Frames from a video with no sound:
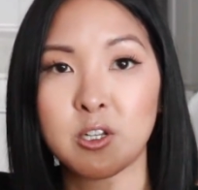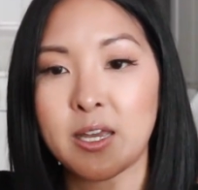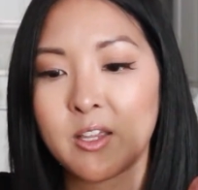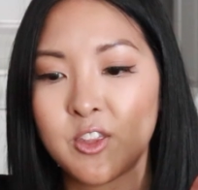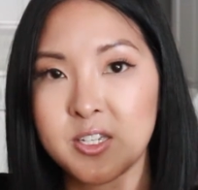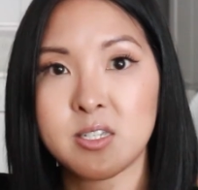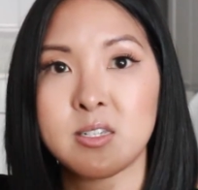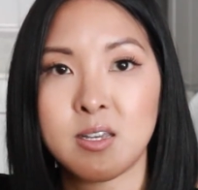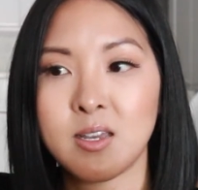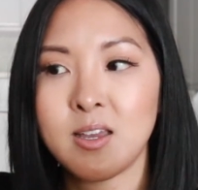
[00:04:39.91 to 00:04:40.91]
are like this
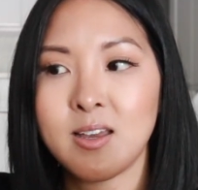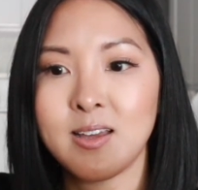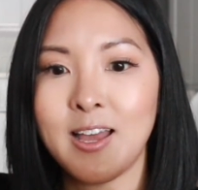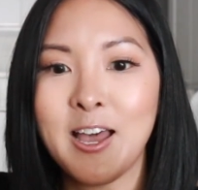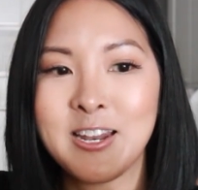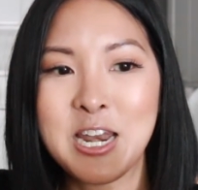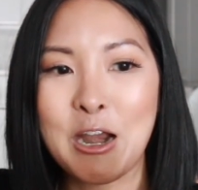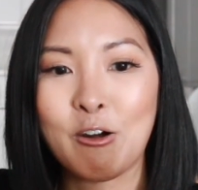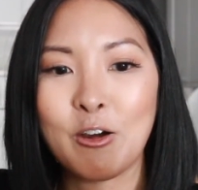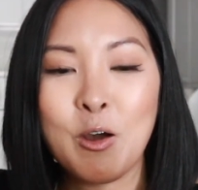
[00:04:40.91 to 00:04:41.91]

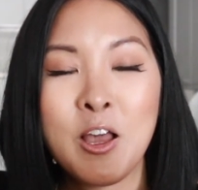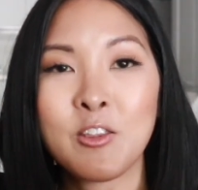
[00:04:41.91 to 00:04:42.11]
narrow.